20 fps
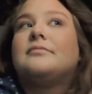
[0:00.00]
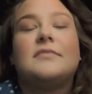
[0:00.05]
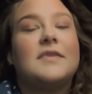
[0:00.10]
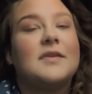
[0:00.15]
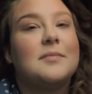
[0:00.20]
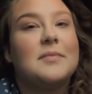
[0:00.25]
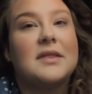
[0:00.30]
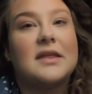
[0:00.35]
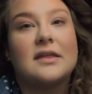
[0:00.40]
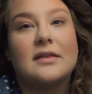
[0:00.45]

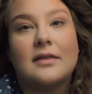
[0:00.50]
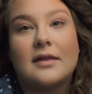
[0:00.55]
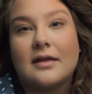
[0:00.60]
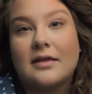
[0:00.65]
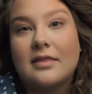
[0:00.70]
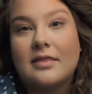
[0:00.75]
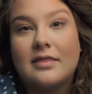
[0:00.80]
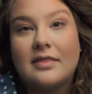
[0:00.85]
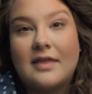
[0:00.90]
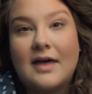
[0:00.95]
Something
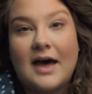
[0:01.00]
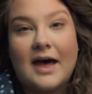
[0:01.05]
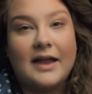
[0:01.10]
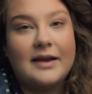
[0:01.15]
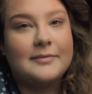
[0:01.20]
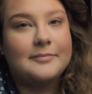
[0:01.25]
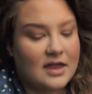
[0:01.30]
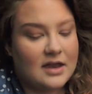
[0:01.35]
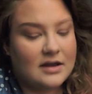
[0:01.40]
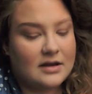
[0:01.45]
like that.
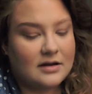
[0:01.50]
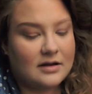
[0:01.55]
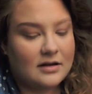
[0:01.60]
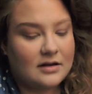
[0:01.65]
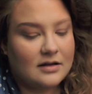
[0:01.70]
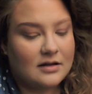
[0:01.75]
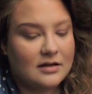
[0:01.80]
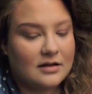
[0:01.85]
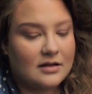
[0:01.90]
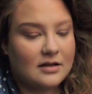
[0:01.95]
And
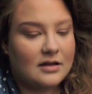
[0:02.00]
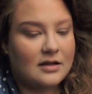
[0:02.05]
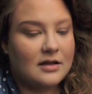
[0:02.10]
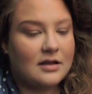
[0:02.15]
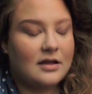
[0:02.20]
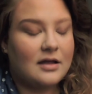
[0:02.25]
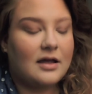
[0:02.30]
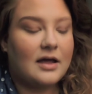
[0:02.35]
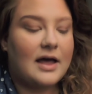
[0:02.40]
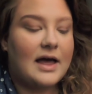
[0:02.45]

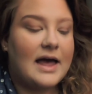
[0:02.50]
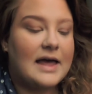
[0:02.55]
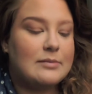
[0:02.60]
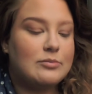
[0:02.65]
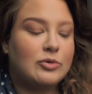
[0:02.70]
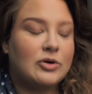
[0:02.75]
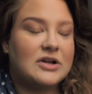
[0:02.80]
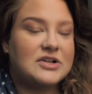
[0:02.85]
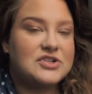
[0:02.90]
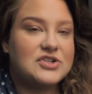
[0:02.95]
I
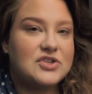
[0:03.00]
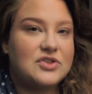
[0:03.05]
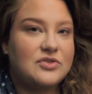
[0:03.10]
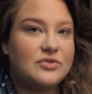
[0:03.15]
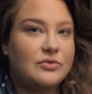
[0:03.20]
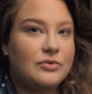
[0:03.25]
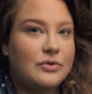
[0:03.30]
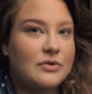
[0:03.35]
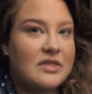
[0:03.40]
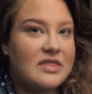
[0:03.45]
brush
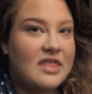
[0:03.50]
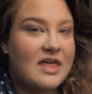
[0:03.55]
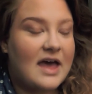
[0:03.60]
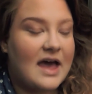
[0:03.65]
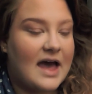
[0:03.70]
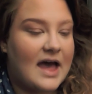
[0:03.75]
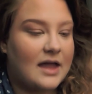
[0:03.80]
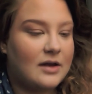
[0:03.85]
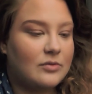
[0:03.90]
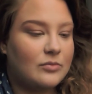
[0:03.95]
through
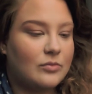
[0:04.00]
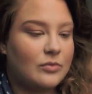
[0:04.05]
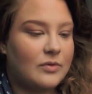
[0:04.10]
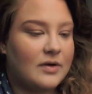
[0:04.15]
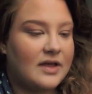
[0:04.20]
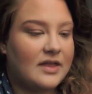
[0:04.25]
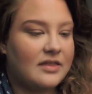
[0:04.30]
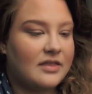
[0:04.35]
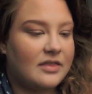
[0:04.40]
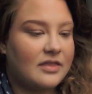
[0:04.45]
that
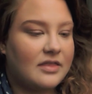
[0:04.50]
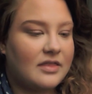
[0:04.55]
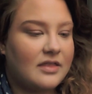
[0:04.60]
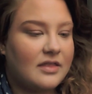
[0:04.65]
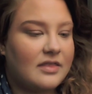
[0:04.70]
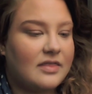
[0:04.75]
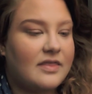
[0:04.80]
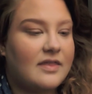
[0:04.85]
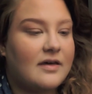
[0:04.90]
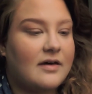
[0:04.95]
with
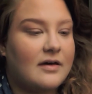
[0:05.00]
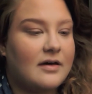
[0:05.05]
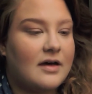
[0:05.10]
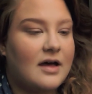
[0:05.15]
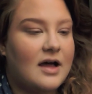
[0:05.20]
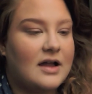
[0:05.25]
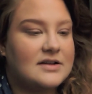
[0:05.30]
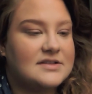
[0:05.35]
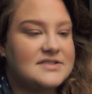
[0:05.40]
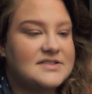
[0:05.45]
the
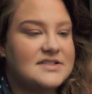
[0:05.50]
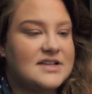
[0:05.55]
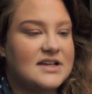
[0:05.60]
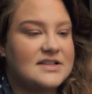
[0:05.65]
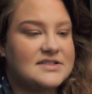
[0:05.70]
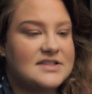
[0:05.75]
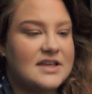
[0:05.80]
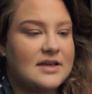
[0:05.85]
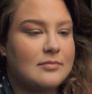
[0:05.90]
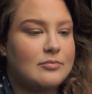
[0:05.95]

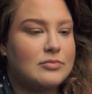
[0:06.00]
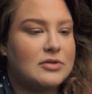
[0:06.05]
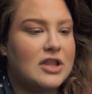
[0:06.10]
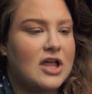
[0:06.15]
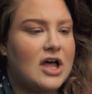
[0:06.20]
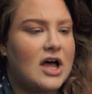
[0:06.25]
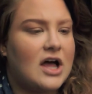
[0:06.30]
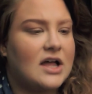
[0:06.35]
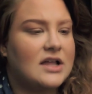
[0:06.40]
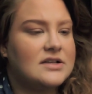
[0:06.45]
Anastasia
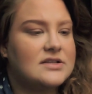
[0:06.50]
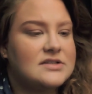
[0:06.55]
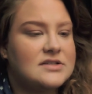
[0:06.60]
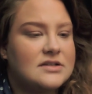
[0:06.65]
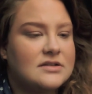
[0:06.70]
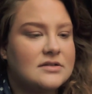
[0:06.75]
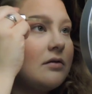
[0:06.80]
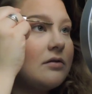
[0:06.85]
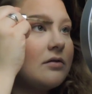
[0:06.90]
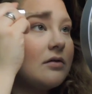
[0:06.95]
Blonde.
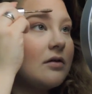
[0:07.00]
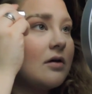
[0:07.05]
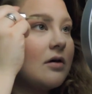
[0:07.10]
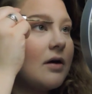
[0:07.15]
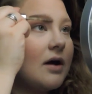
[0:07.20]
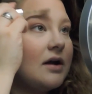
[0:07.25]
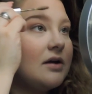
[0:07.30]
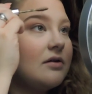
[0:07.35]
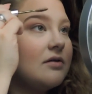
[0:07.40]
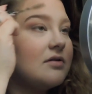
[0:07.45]
So
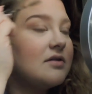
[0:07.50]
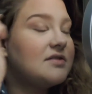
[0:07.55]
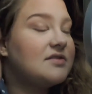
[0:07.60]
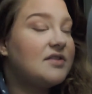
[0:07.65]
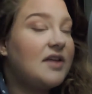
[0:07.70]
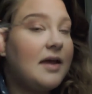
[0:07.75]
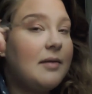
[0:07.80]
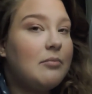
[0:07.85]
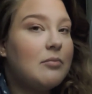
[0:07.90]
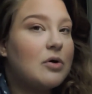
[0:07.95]
I do the
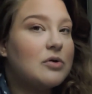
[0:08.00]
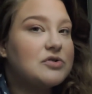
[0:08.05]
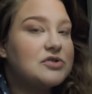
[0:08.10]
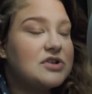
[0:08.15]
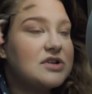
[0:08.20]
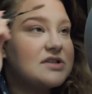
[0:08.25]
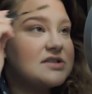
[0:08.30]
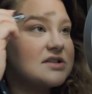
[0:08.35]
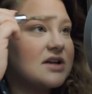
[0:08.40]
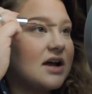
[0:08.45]
same
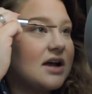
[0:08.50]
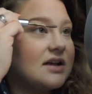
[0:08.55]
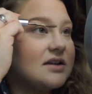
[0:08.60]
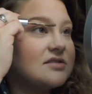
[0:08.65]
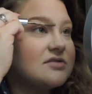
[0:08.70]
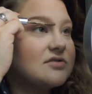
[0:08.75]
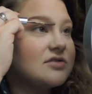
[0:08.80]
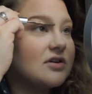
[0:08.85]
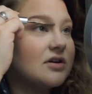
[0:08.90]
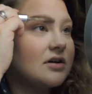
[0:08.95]
motions. I
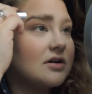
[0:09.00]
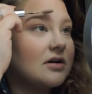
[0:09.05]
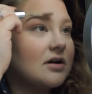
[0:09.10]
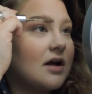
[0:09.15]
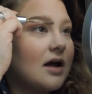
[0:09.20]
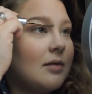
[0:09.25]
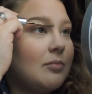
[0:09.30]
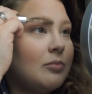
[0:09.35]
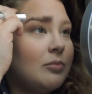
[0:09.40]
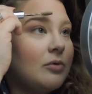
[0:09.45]
start
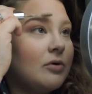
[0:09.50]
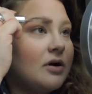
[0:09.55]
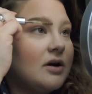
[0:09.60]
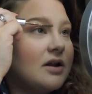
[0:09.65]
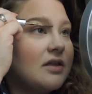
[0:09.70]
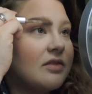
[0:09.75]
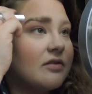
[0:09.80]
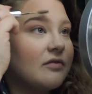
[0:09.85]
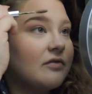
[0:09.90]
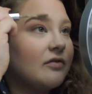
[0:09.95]
upward
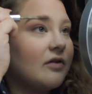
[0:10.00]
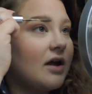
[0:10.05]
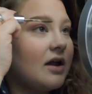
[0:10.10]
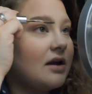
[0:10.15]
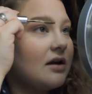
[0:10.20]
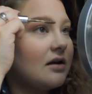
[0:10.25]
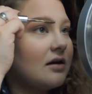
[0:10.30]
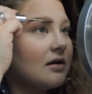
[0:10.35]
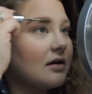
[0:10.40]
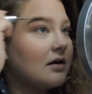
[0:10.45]
in the
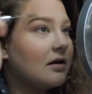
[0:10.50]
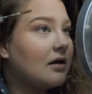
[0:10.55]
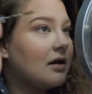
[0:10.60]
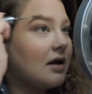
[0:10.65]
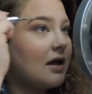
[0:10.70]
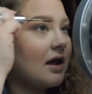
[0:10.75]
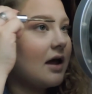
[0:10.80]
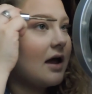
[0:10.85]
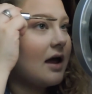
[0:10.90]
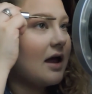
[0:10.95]
front,
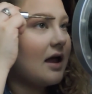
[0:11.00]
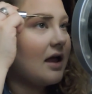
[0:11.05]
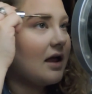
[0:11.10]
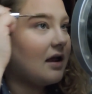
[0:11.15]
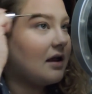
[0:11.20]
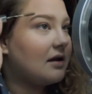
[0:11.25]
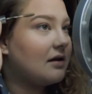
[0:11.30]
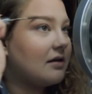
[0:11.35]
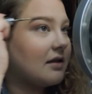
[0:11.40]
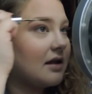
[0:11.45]

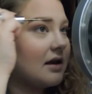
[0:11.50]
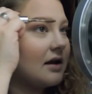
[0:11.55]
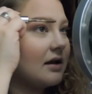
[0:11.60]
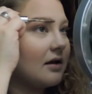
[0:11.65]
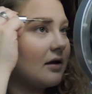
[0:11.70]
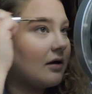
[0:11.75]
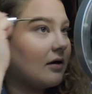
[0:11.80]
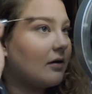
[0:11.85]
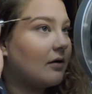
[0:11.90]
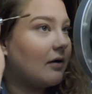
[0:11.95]
and then I
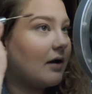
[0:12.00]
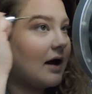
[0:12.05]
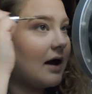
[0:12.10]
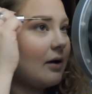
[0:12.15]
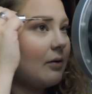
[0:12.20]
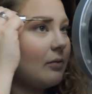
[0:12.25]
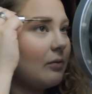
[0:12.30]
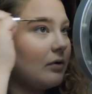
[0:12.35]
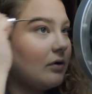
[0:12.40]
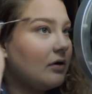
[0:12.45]
go
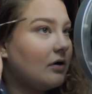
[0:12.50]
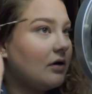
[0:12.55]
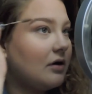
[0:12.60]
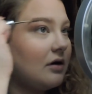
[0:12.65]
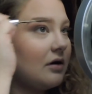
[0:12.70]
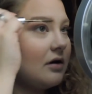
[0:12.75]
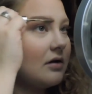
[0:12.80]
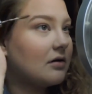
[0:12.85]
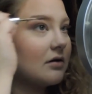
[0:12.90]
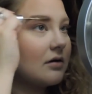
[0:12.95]

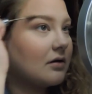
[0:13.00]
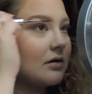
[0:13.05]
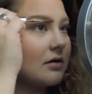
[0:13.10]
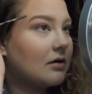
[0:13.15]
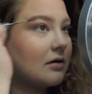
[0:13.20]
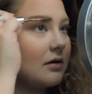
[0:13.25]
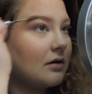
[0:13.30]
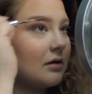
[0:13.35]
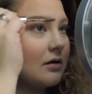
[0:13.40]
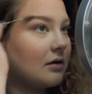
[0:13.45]
outward
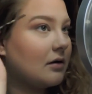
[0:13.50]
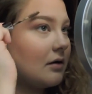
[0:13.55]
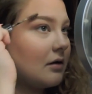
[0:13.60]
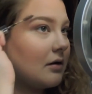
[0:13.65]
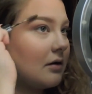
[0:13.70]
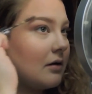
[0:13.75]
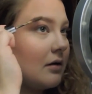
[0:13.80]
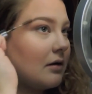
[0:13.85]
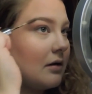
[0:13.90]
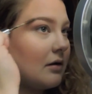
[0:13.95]

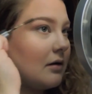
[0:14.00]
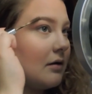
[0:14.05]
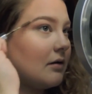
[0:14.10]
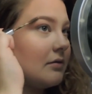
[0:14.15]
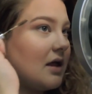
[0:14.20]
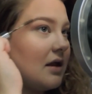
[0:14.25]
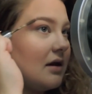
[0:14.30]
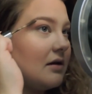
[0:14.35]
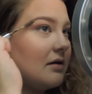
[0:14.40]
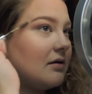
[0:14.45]

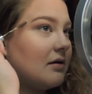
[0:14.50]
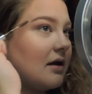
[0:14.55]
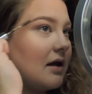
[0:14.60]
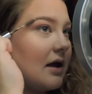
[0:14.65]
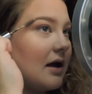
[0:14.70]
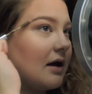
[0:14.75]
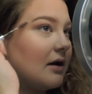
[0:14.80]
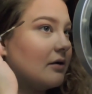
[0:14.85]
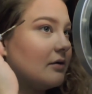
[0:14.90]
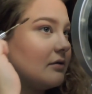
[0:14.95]
and
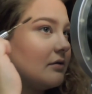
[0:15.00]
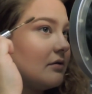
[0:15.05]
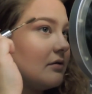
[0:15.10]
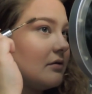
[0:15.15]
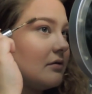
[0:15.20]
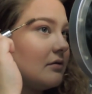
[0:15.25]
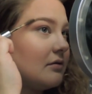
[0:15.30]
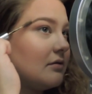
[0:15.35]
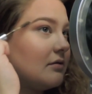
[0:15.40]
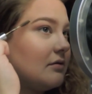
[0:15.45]
out
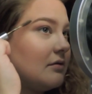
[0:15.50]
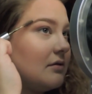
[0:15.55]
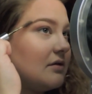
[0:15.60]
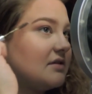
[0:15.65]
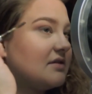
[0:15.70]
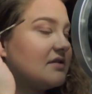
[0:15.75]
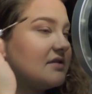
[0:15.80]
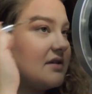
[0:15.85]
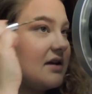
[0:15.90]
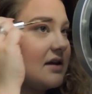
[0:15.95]
to
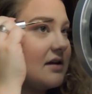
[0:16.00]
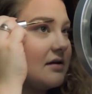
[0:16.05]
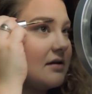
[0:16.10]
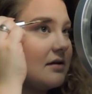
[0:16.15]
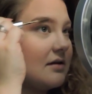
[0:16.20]
extend